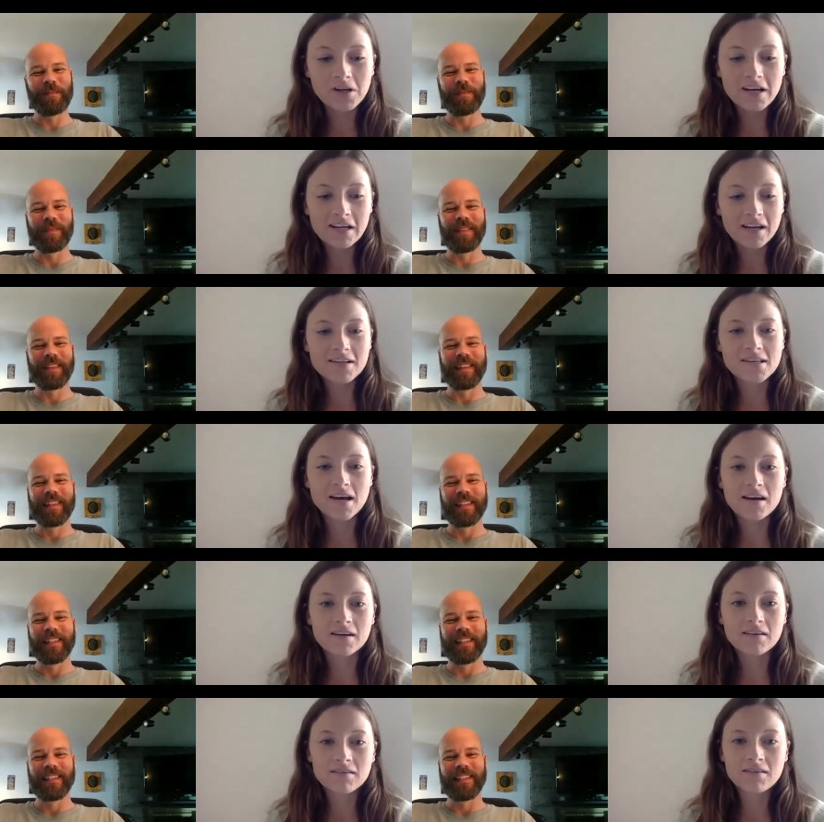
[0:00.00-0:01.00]
Speaker 1: like I
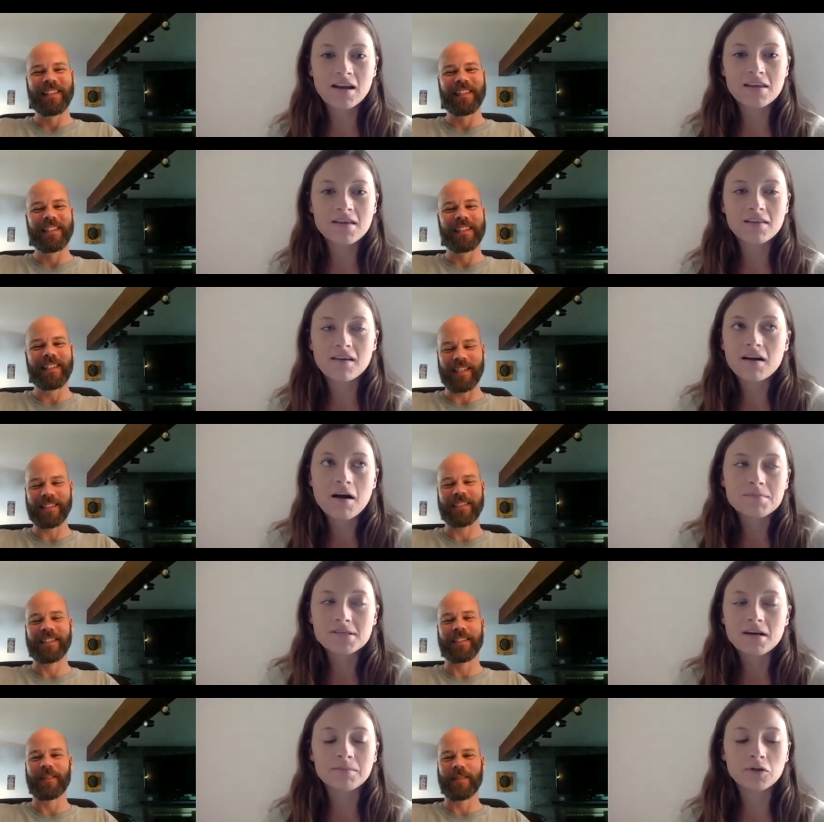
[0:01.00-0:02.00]
said. Anything that yeah.
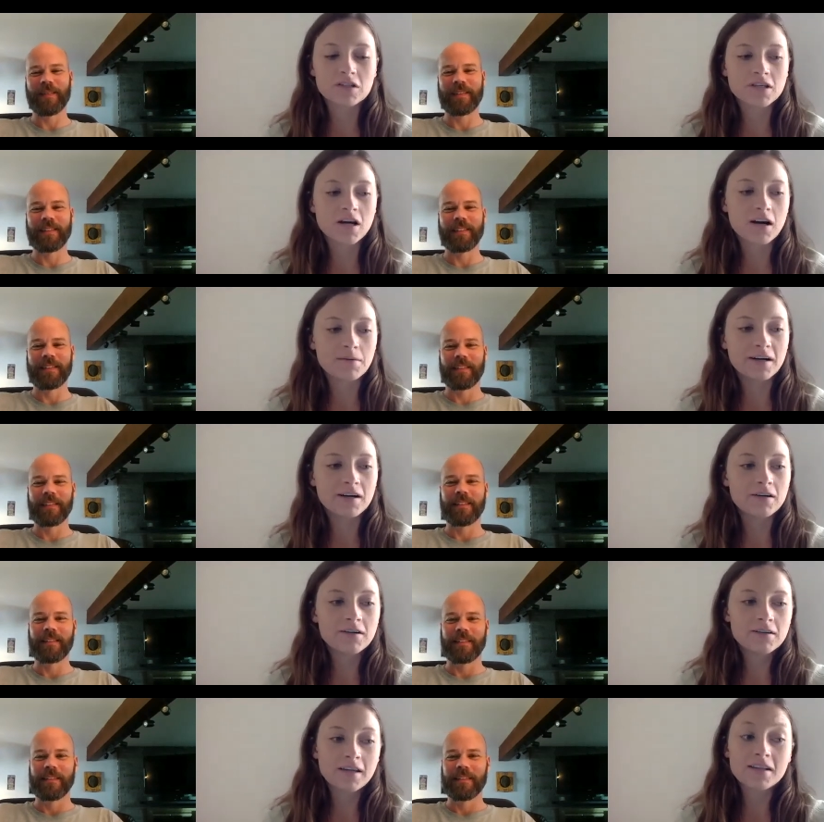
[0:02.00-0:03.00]
comes up, you can talk about.
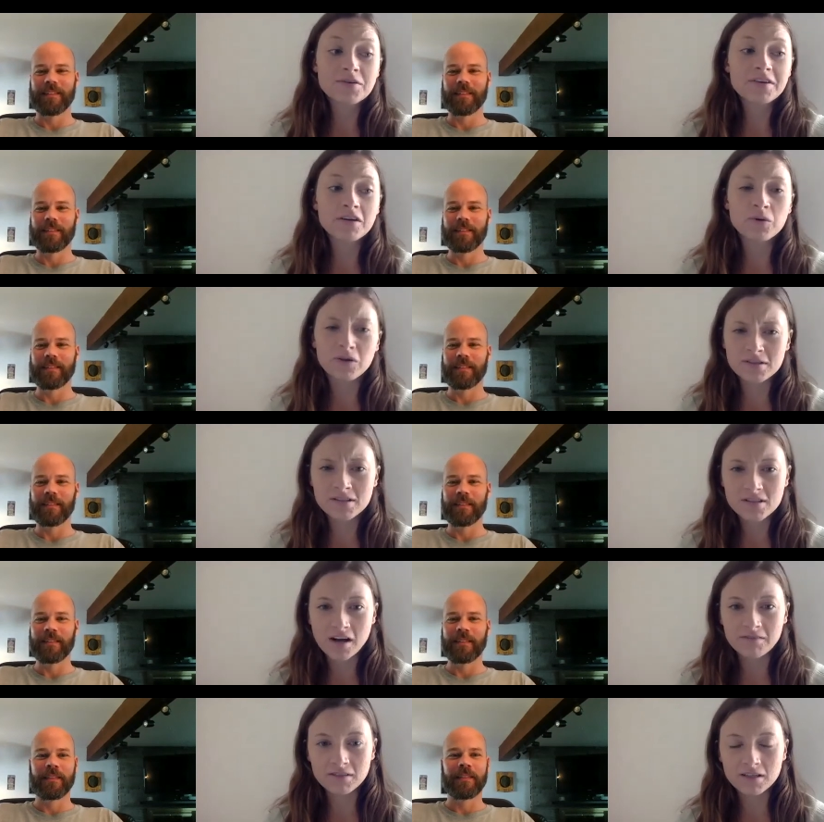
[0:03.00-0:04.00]
That's really cool. Did
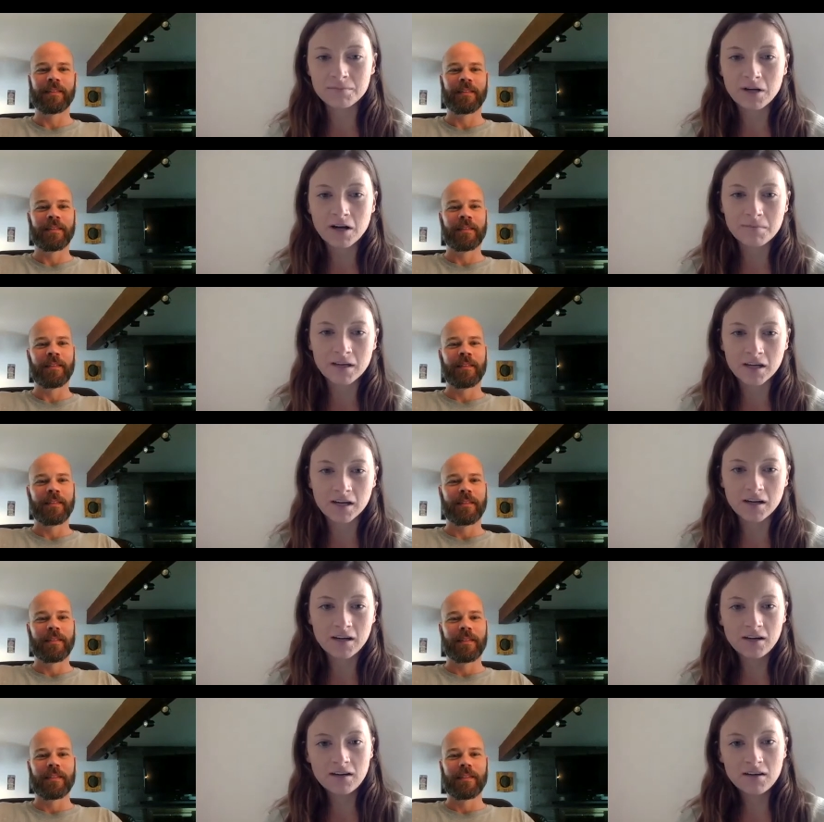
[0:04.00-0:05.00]
Jeff Dunham come
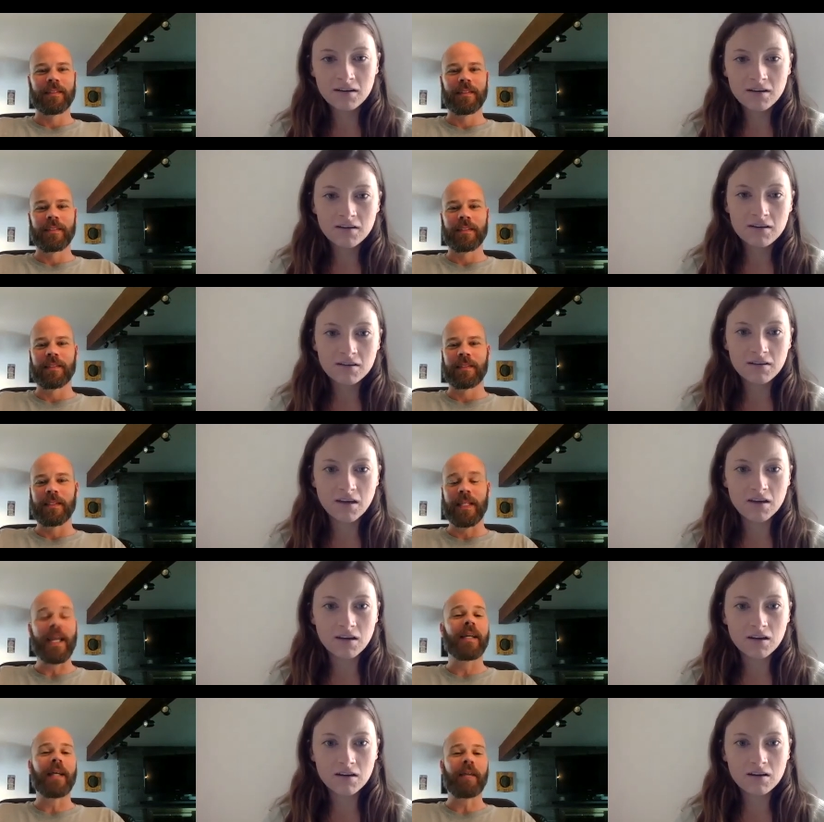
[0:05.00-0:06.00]
here? Like,
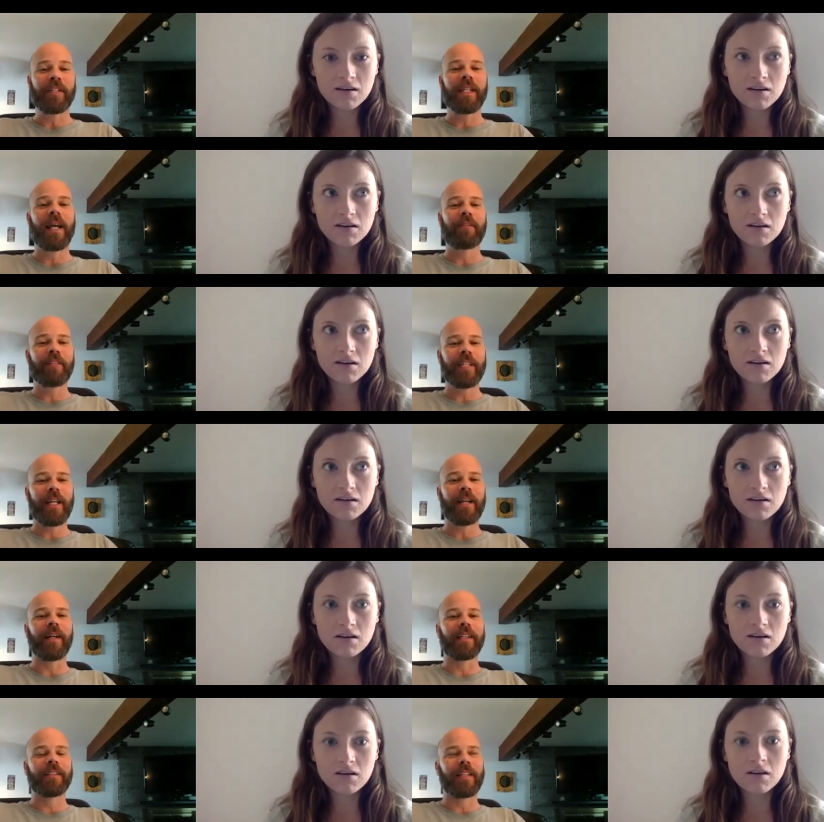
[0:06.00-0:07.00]
yeah,
Speaker 2: every every
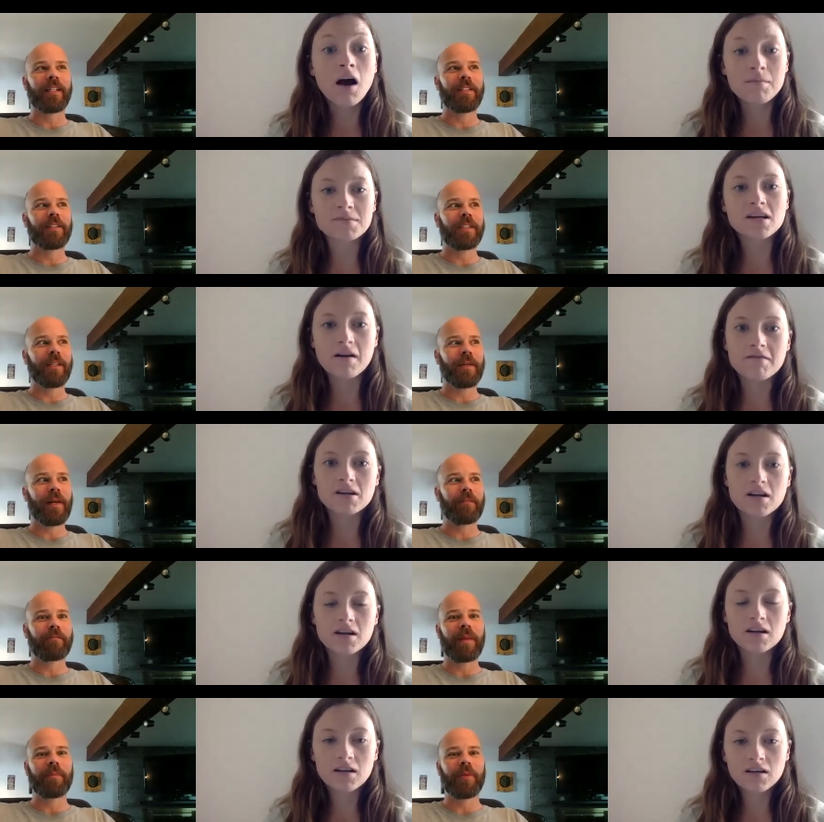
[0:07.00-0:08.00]
year. It's uh, usually around
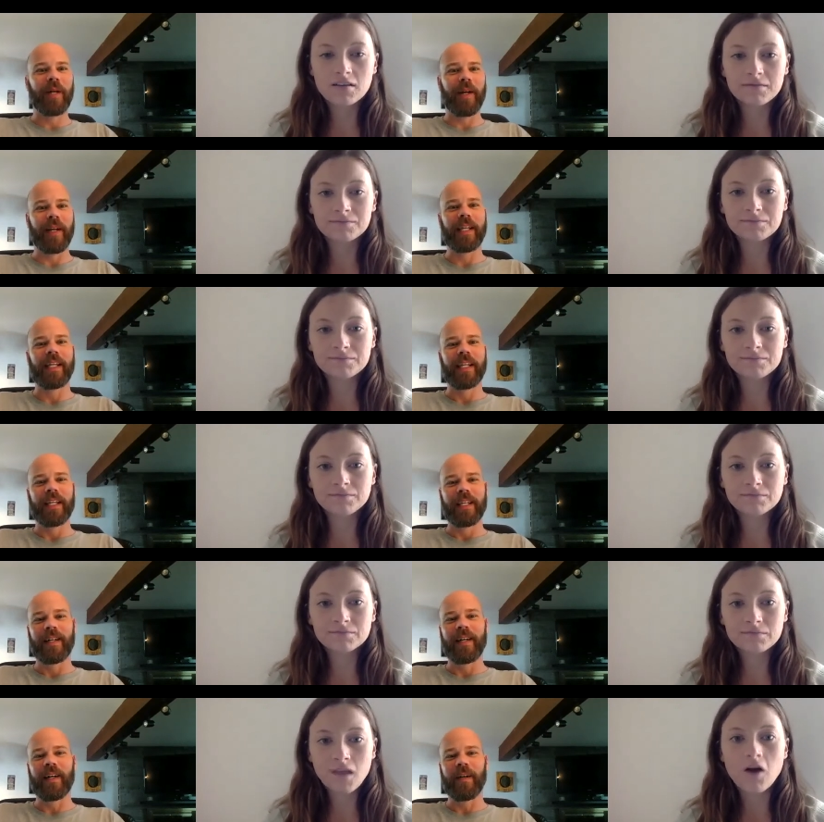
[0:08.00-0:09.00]
February.
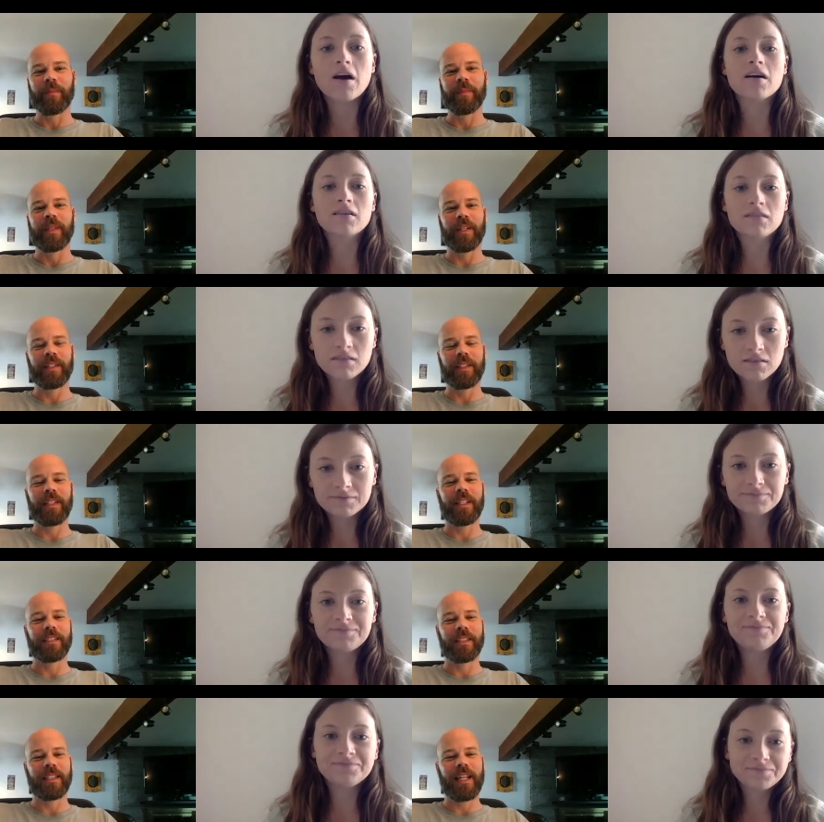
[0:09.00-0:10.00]
Um, he, he
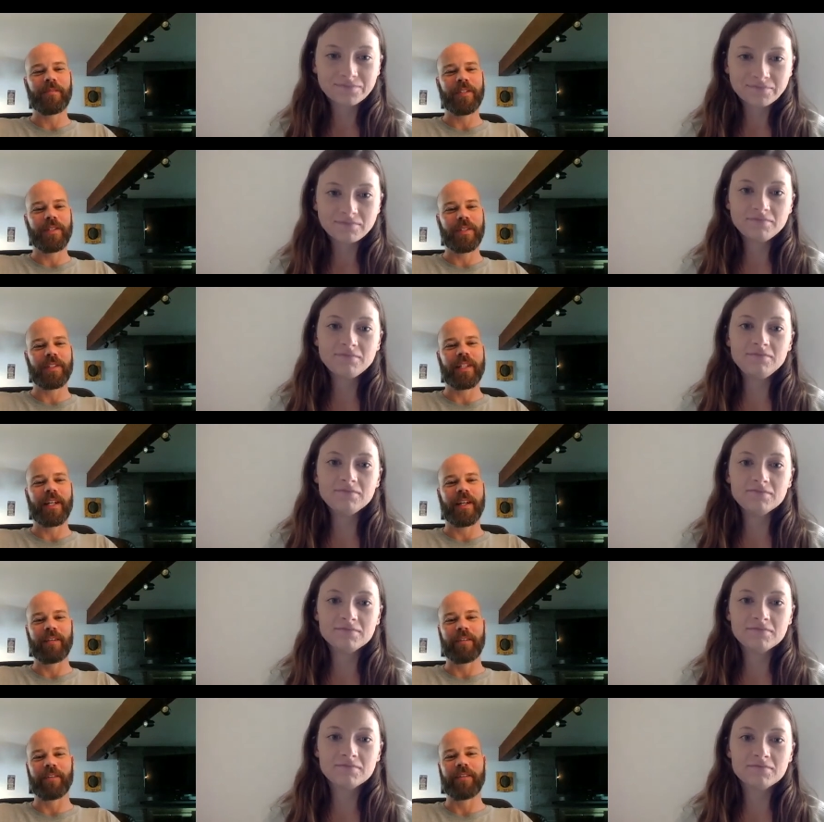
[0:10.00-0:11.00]
does the Times Union Center
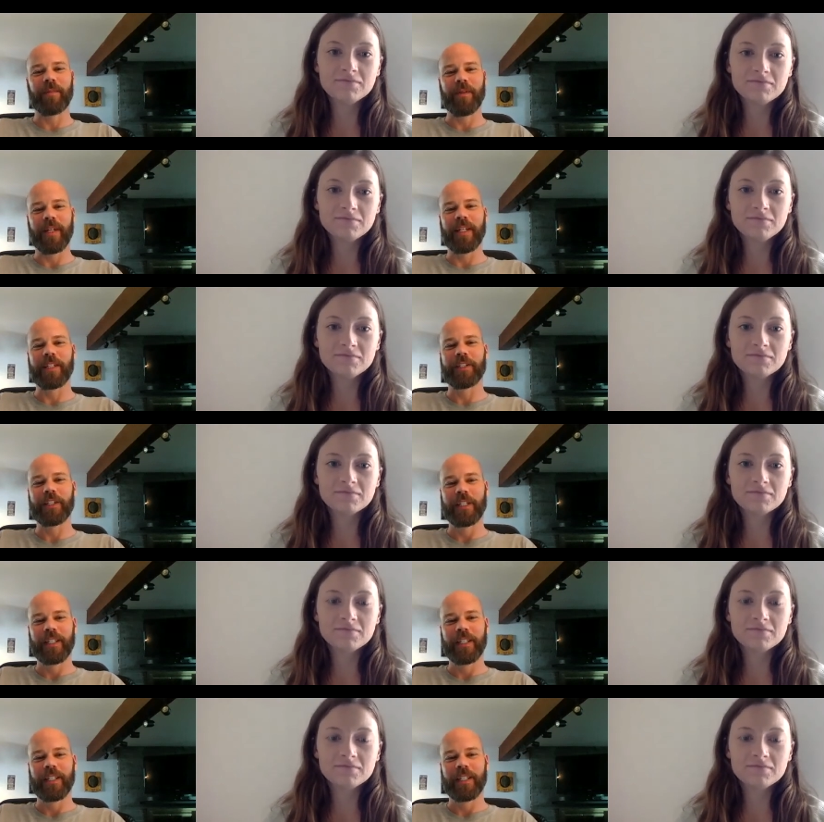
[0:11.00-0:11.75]
every February-ish.